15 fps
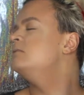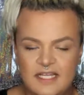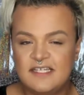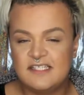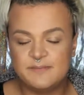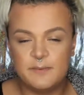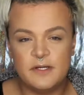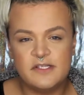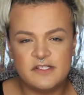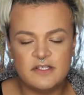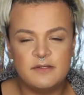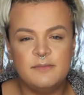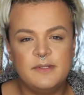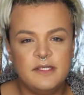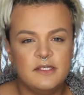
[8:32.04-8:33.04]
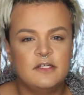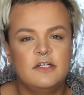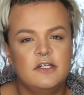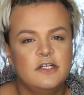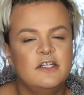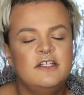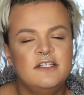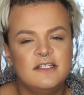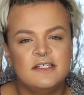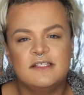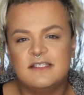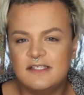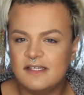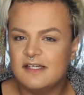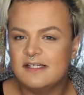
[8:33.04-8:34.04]
And the spray's going to be good
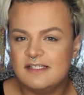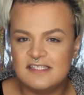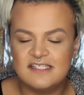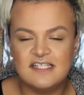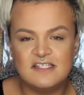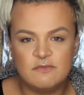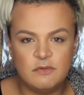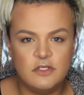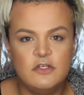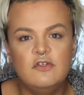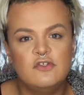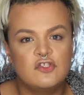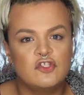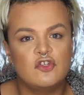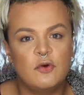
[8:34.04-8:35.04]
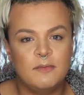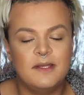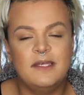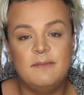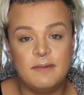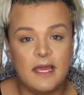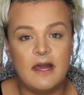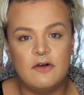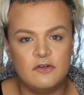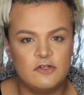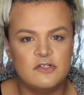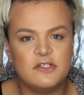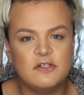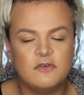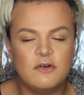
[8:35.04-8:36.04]
since we use so many
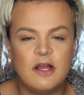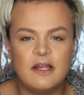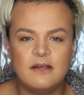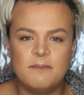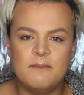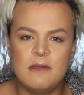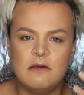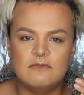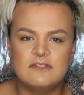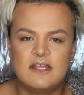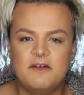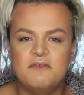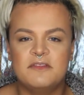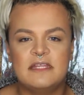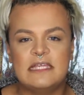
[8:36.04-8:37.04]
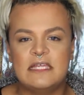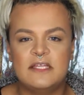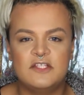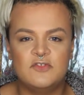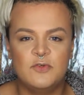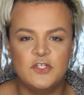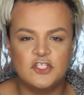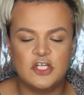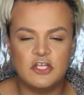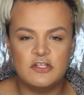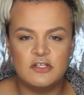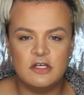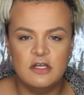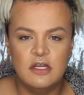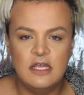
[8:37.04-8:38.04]
powders. It'll kind of melt everything into each
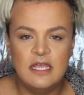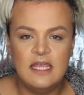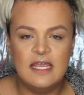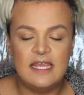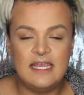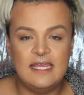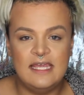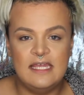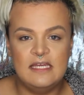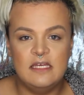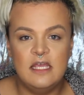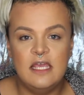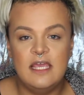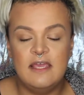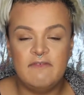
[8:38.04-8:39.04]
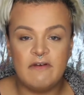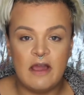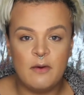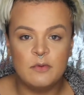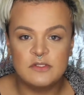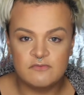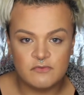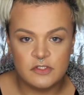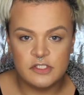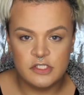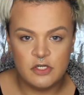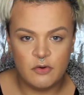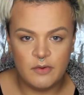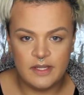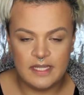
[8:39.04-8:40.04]
other. And if I was really
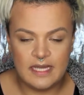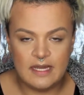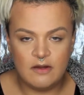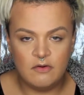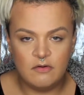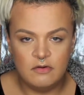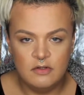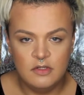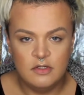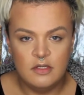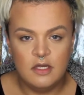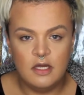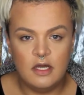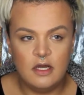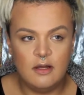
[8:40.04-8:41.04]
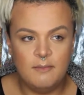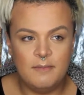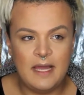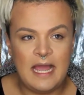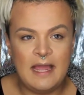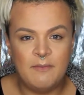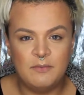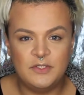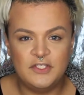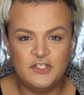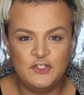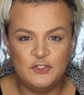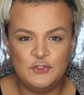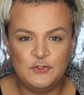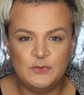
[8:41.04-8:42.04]
going out, I would
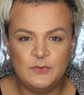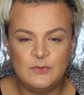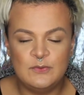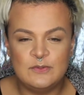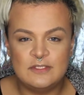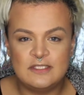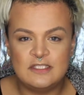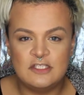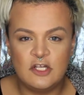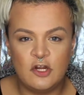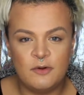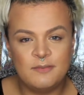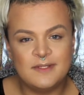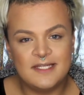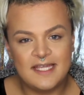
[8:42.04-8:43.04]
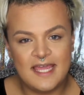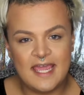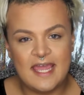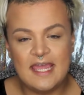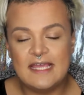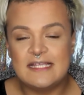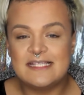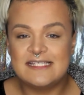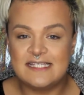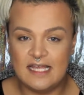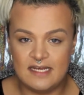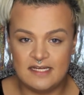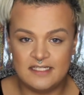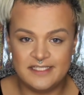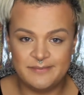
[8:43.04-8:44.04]
use the Urban Decay
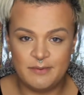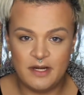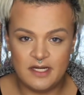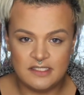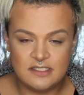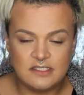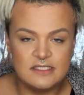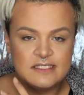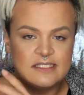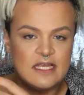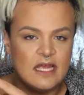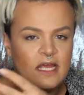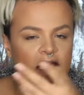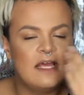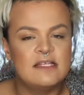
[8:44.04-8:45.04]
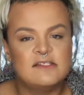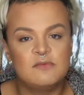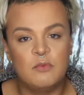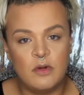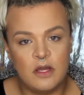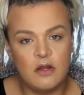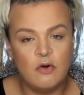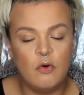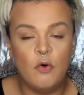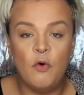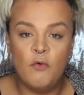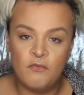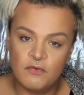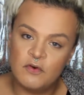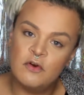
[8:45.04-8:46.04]
setting spray to set as well
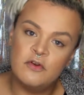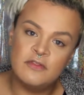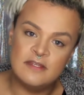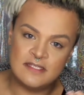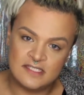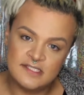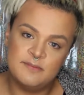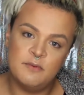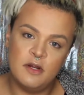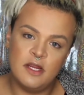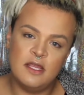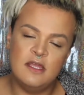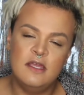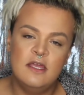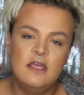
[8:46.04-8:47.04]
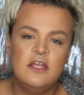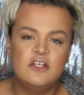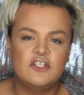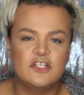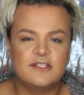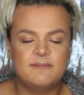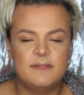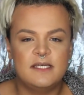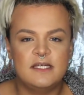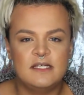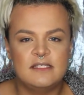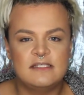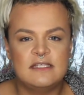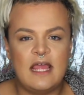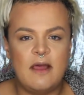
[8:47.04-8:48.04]
over this spray, just
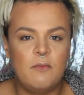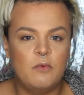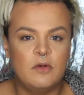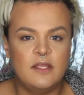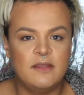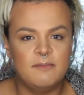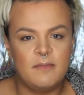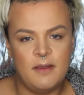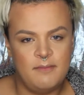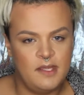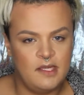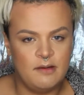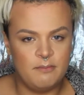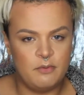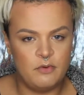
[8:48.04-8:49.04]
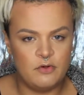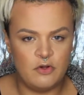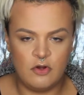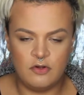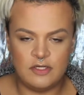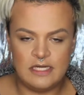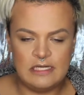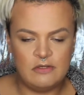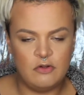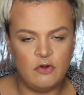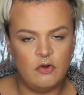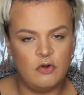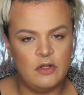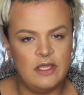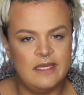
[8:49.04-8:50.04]
because that will keep my makeup on all day
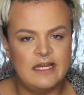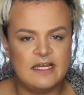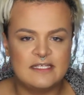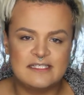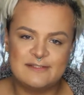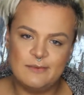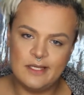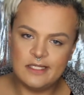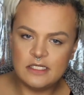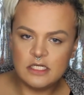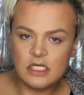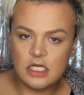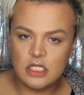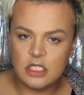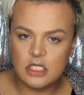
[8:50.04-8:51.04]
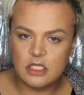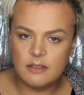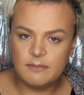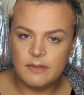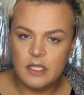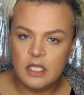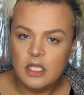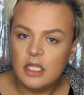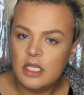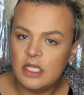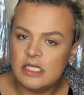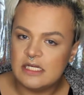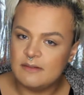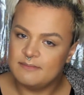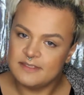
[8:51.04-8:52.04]
long and I can sweat in the club
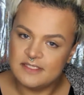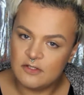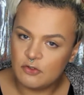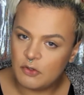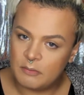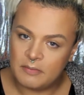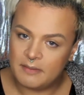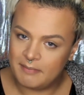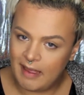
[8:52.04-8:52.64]
and I'm still gonna be